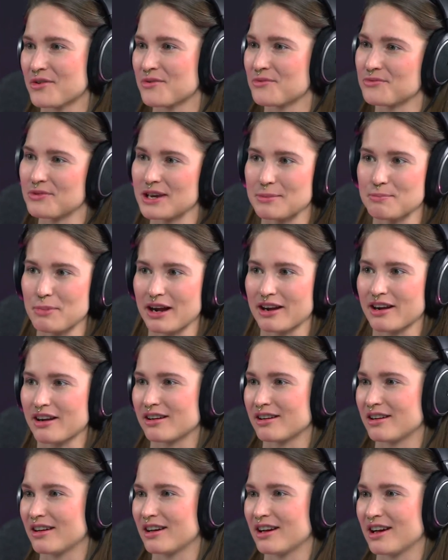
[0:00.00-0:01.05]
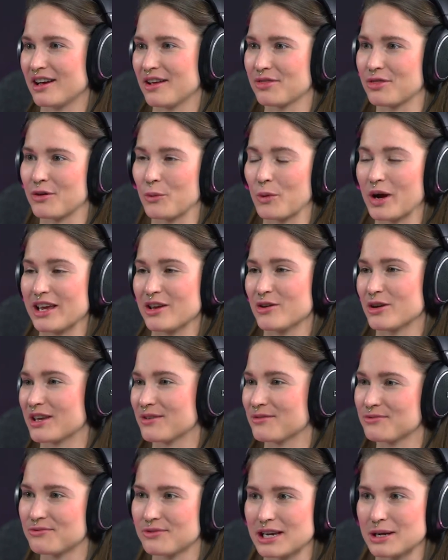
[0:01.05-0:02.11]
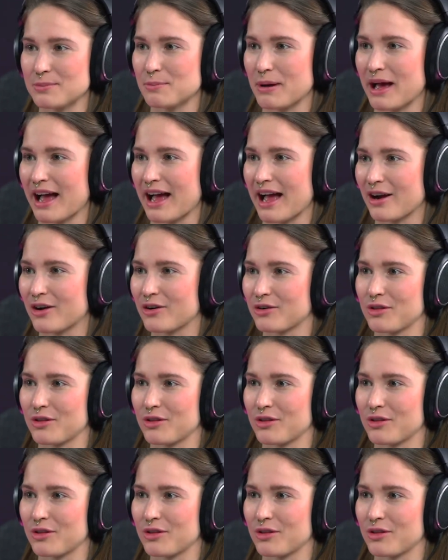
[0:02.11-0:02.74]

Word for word: feedback, uh, the way you give feedback,